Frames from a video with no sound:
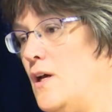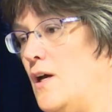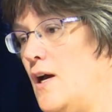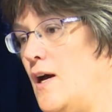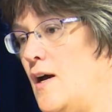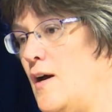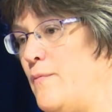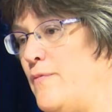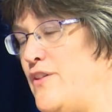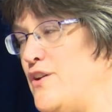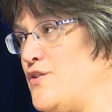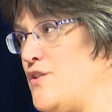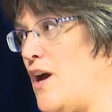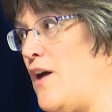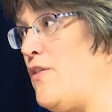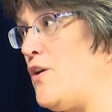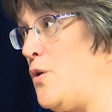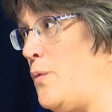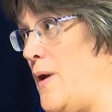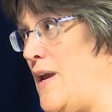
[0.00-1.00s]
There's
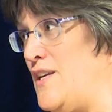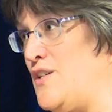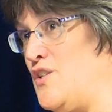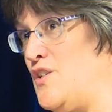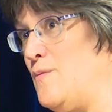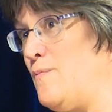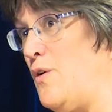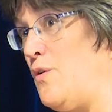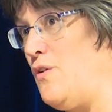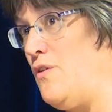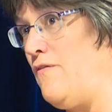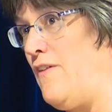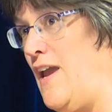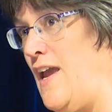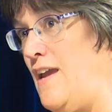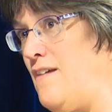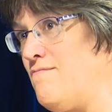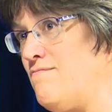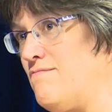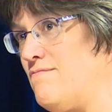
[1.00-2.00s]
other ways to
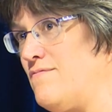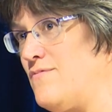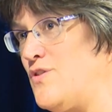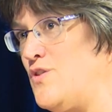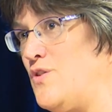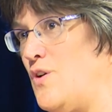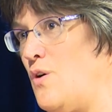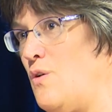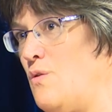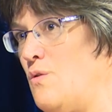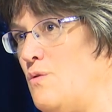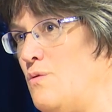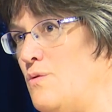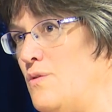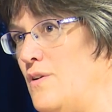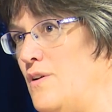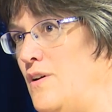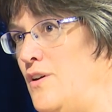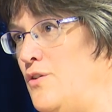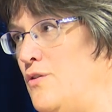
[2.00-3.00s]
motivate. So
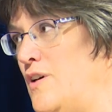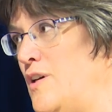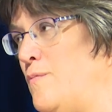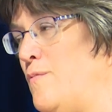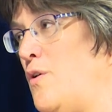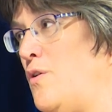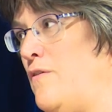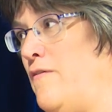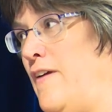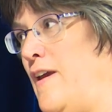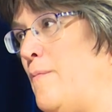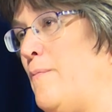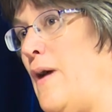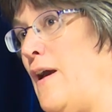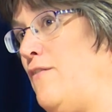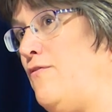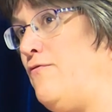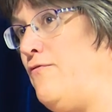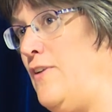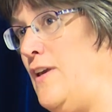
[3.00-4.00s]
you can motivate
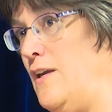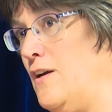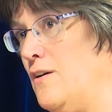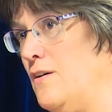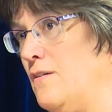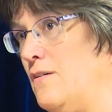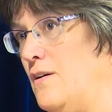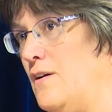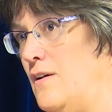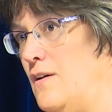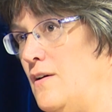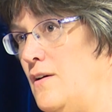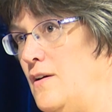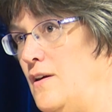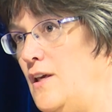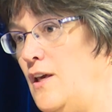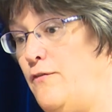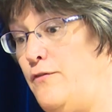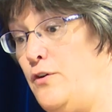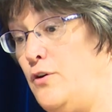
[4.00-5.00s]
by fear.
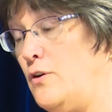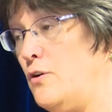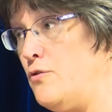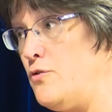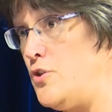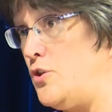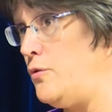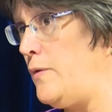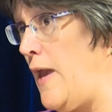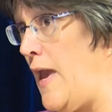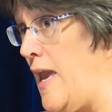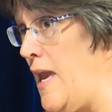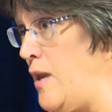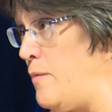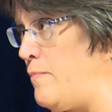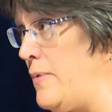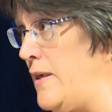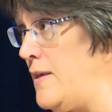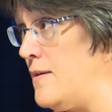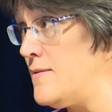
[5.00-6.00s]
If you don't do
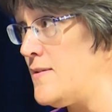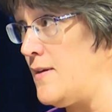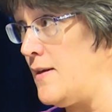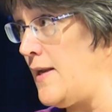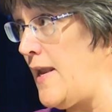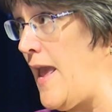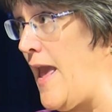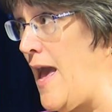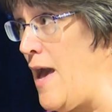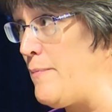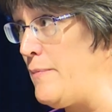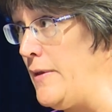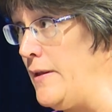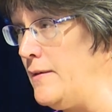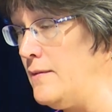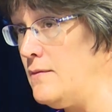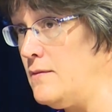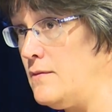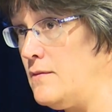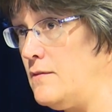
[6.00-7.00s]
A, B is going to
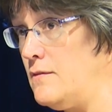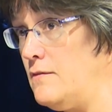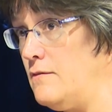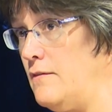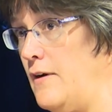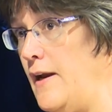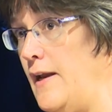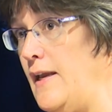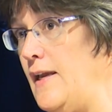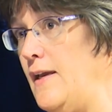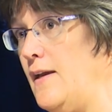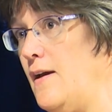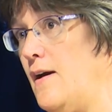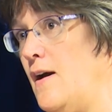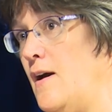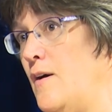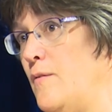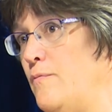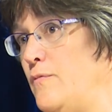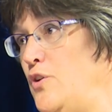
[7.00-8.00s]
happen, right?
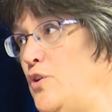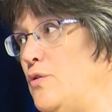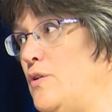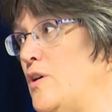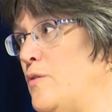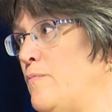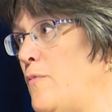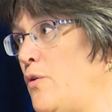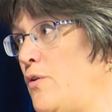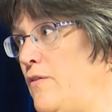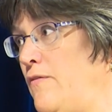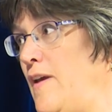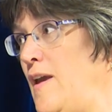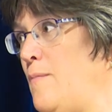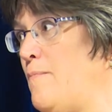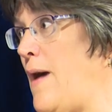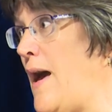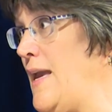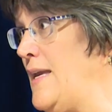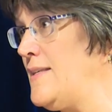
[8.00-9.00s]
You can
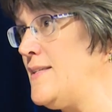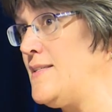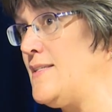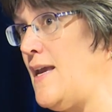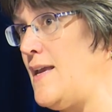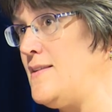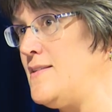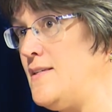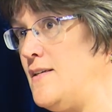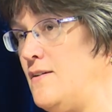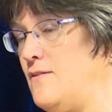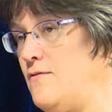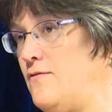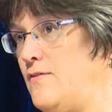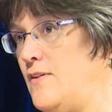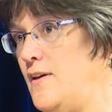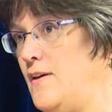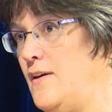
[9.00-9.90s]
motivate by incentive.